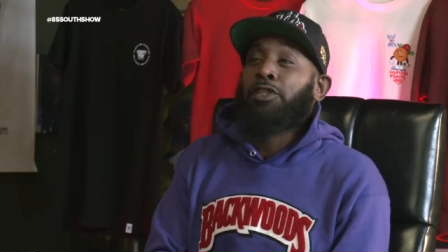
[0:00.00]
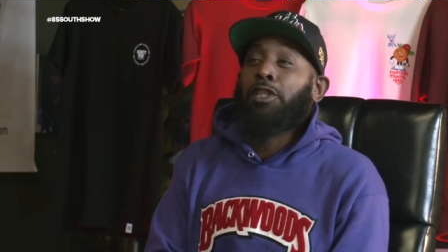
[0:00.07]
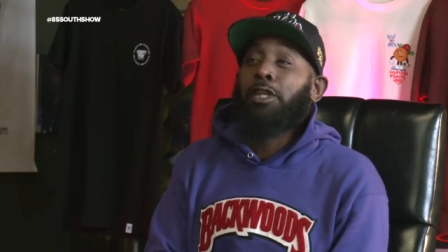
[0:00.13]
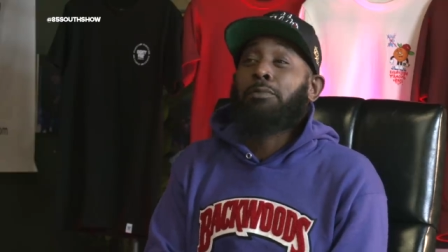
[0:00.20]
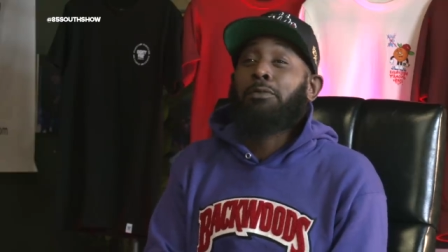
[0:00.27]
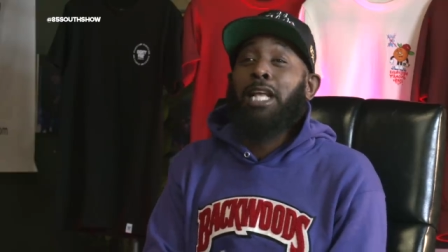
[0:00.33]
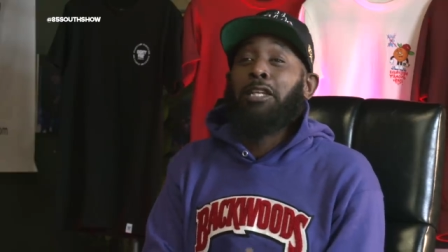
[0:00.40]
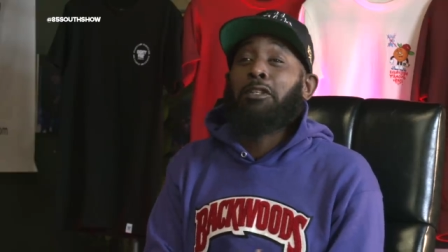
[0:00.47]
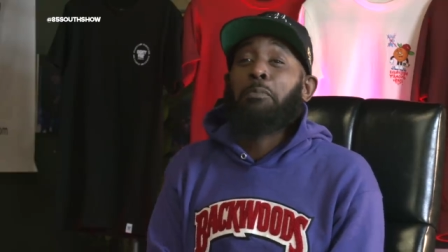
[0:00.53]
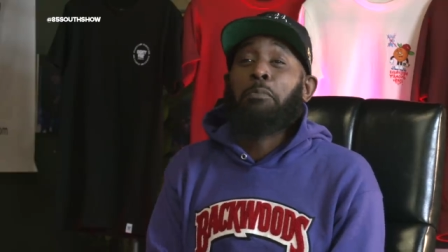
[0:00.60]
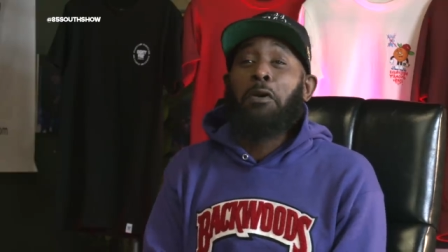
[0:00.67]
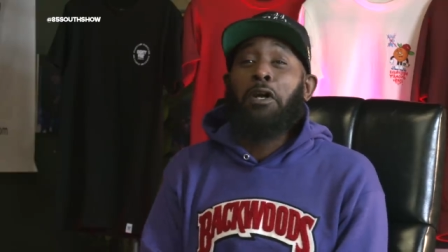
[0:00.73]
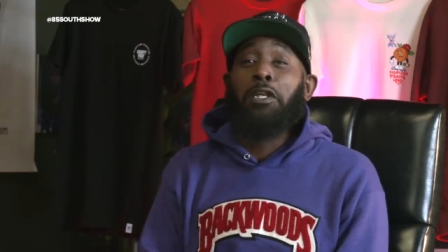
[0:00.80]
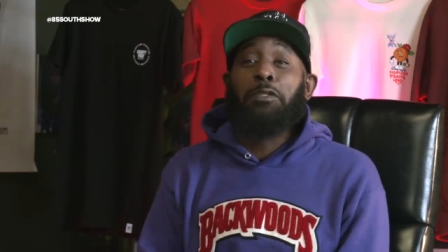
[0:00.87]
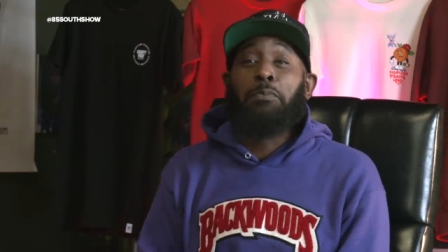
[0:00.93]
seems like the
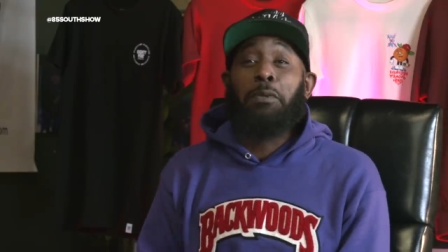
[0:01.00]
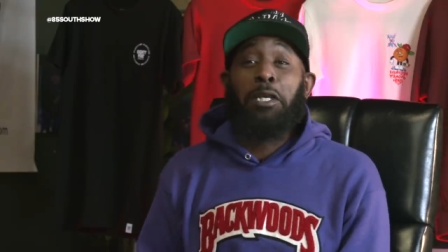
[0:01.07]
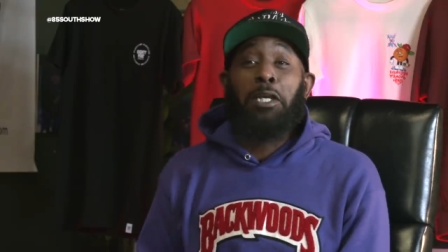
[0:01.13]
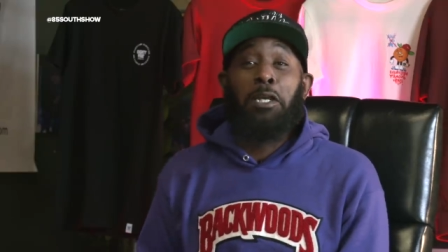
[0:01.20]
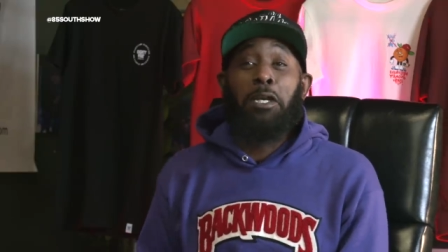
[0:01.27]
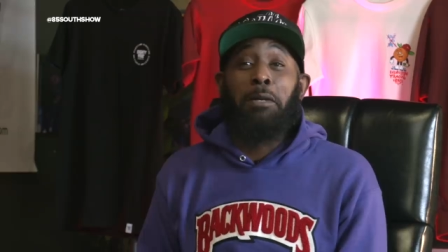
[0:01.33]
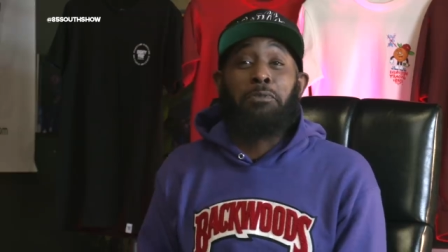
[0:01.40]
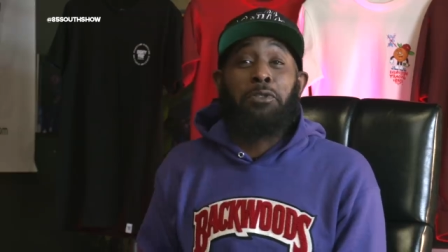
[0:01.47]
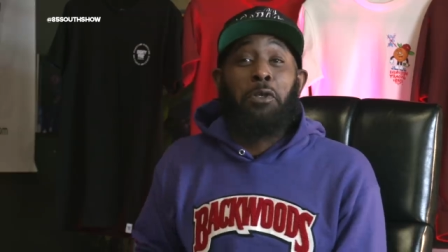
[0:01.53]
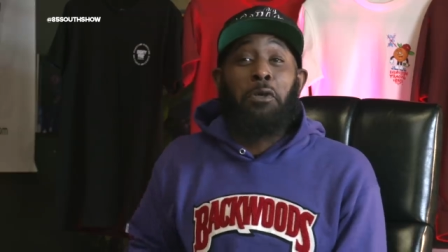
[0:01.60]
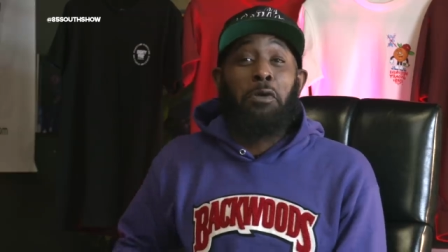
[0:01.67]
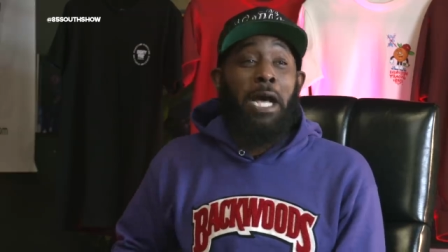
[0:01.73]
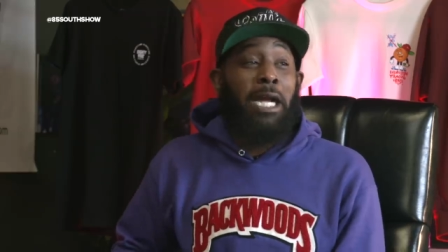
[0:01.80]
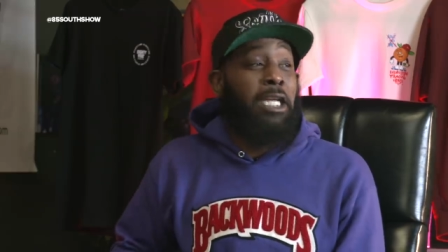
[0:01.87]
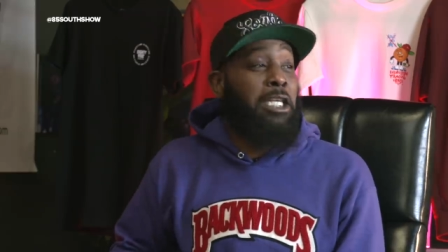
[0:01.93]
party's picking up,
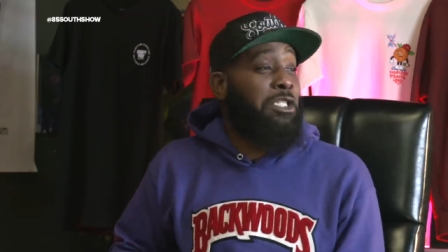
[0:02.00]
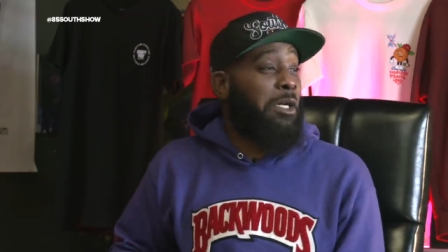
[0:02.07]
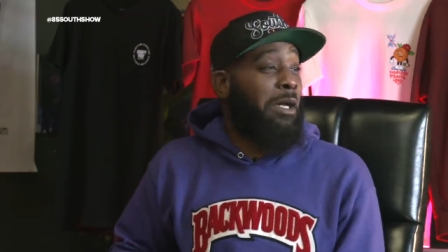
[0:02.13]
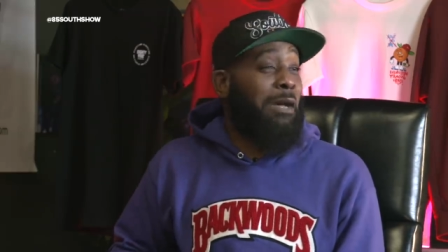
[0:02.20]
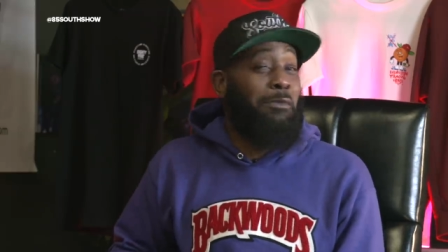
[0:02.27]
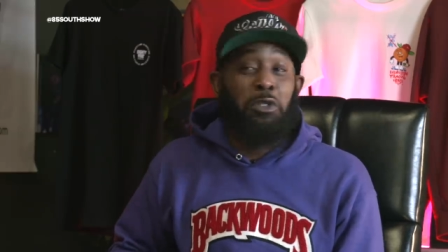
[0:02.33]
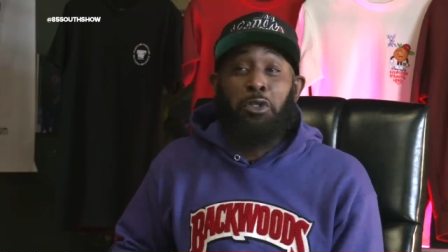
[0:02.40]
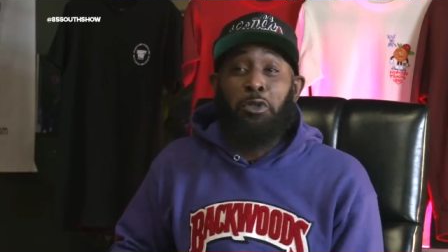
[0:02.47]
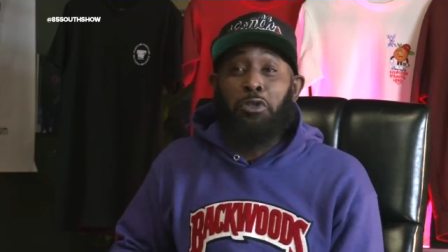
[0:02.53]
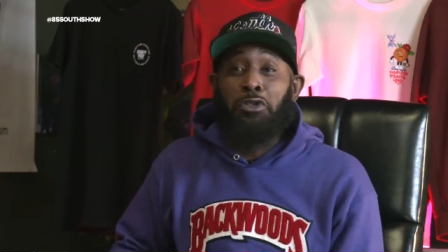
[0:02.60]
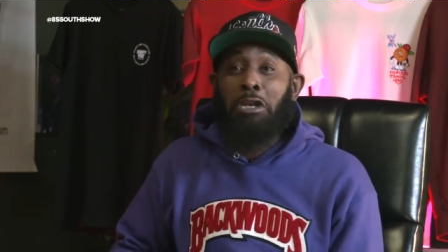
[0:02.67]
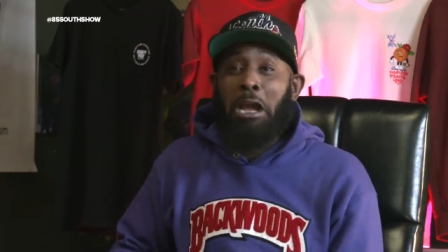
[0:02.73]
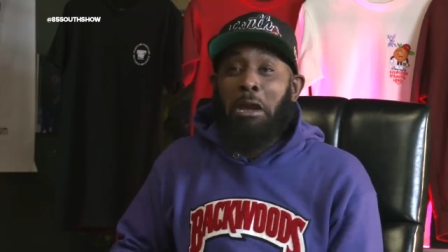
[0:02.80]
so I guess I'll have a juice